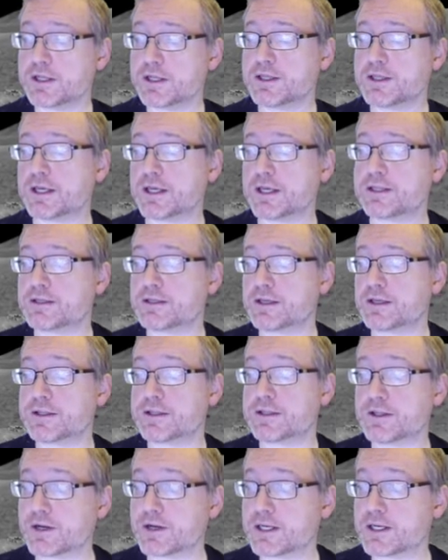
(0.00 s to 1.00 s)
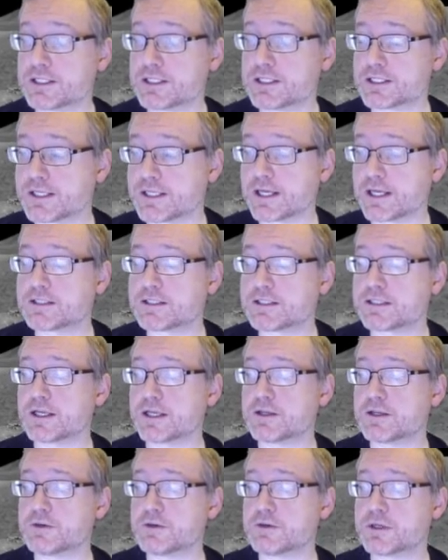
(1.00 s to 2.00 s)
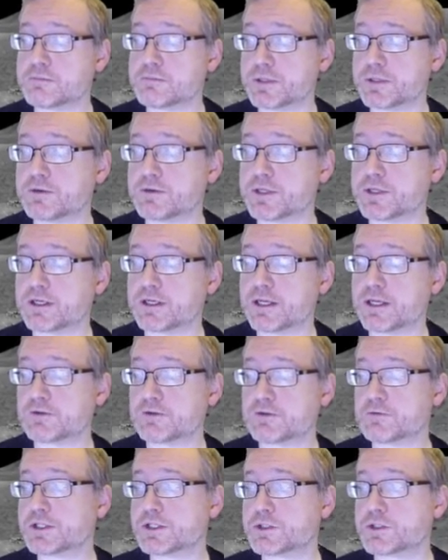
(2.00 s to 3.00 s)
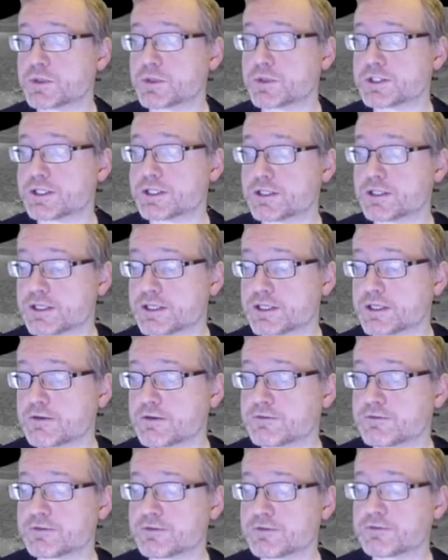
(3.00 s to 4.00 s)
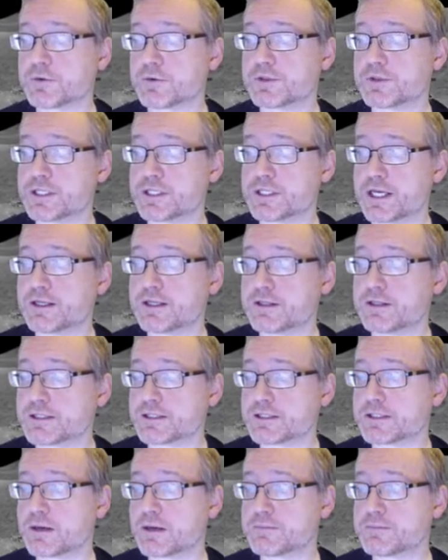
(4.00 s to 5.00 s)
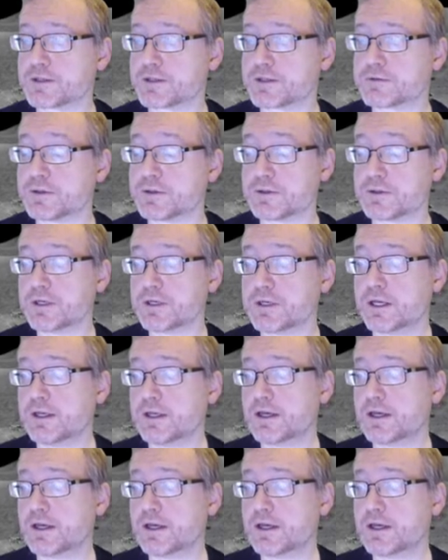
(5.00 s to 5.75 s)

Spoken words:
then there is a sense that you can build it and resource it enough for the data that's coming through.